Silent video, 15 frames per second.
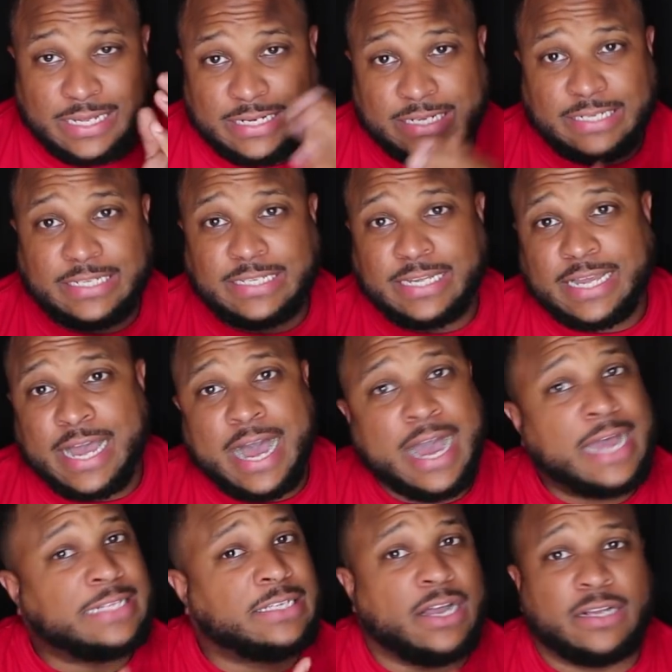This is the
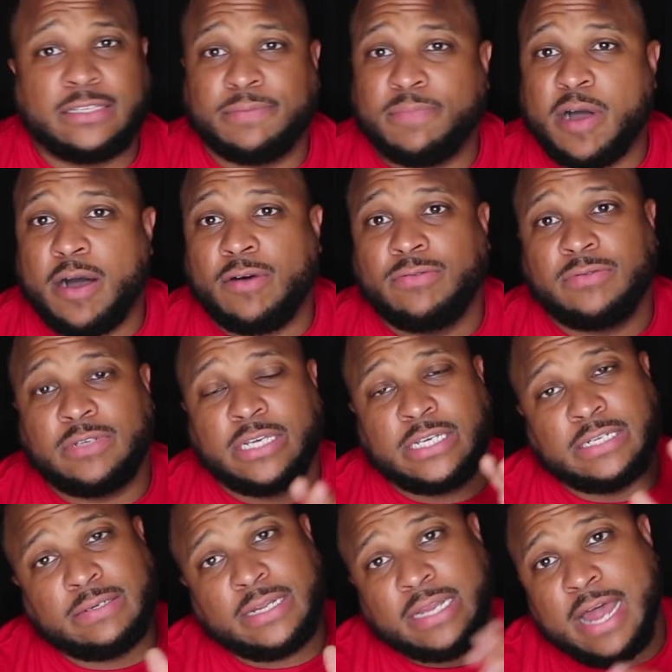guy I talked about
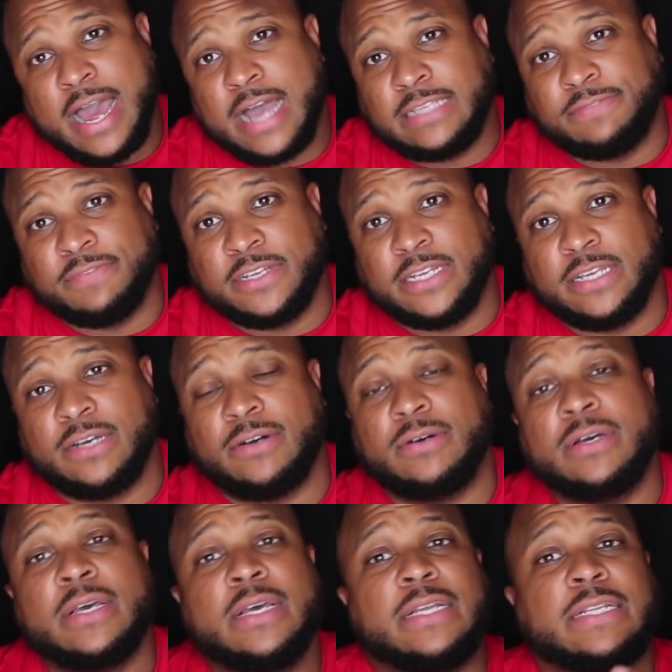in the last
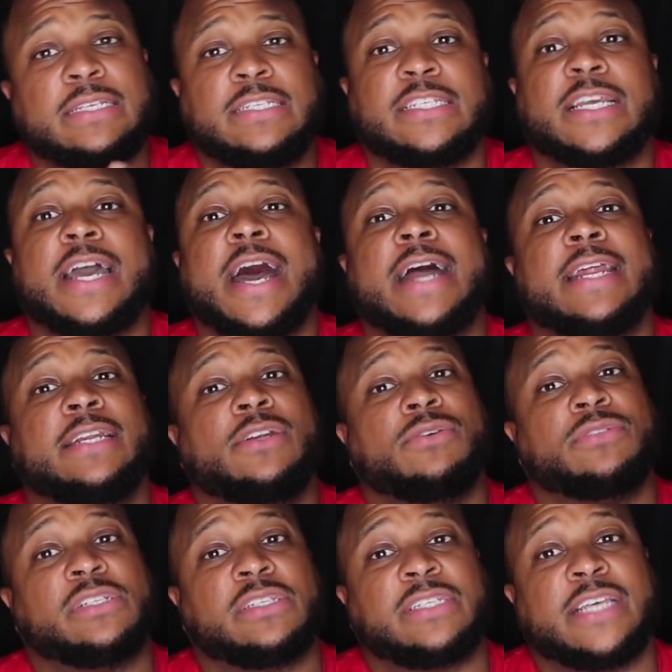video. This is a guy that
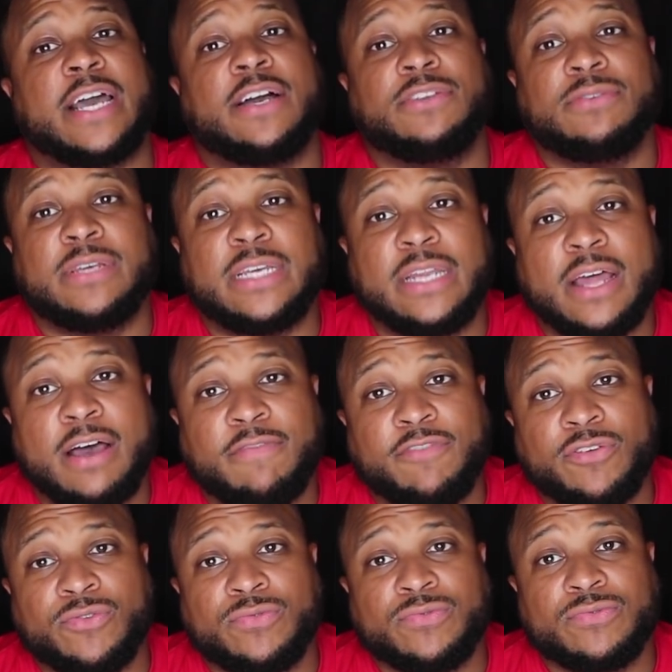don't just tell you he love
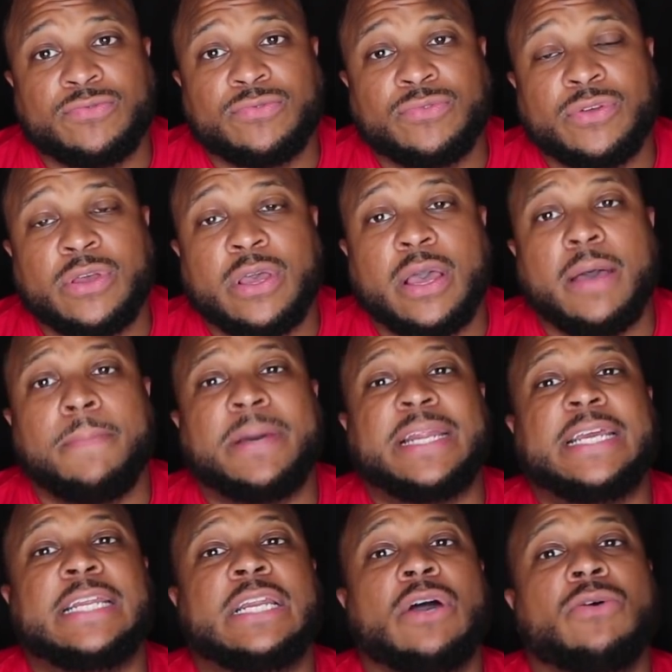you, but
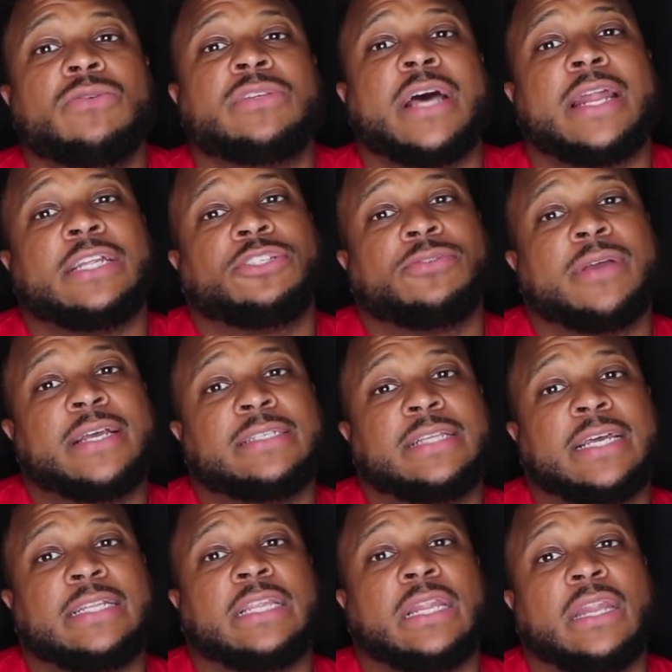he knows how to
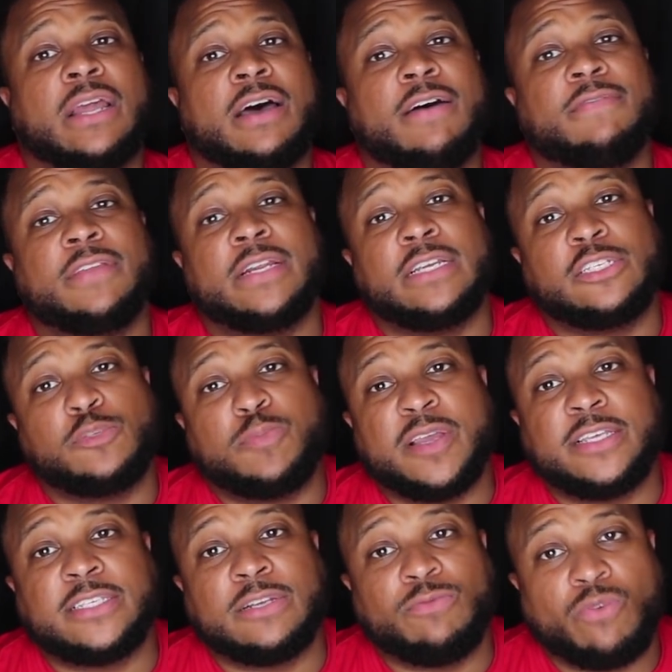translate the love that he
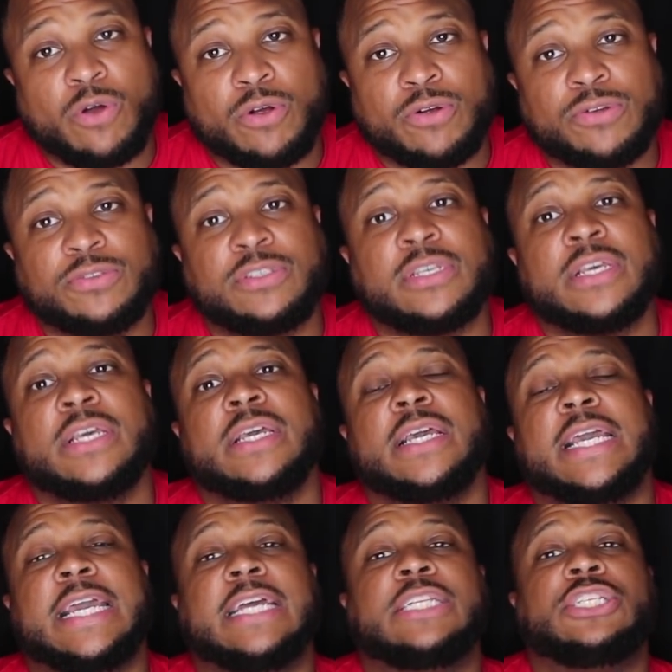speaks in words
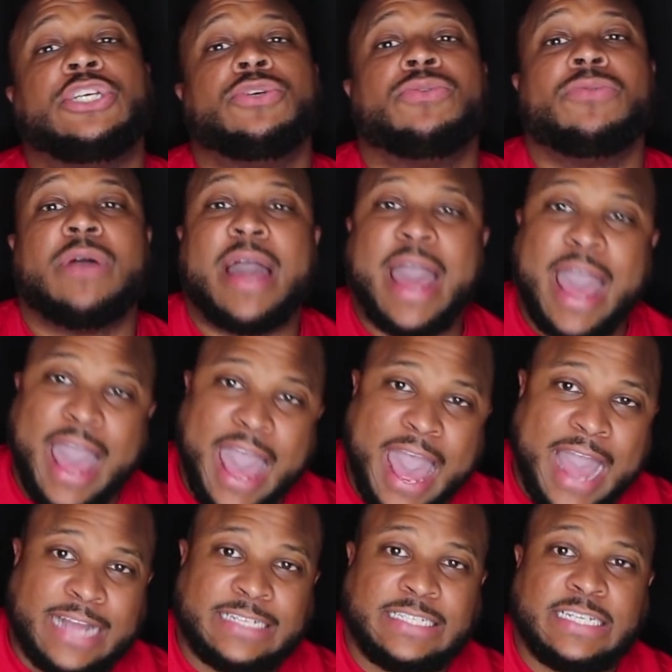into
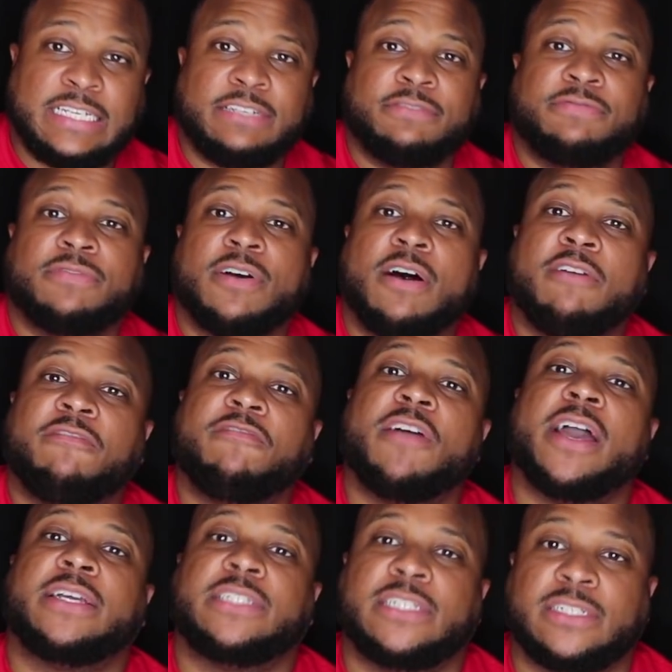active
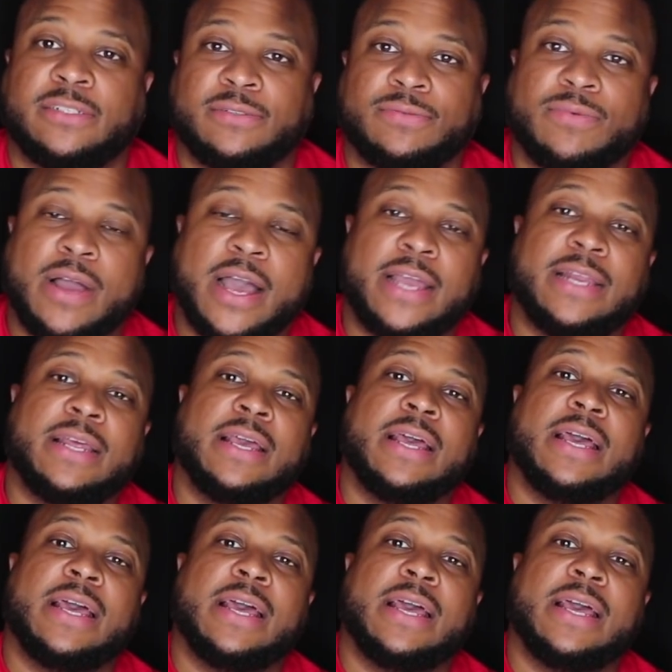affection, right?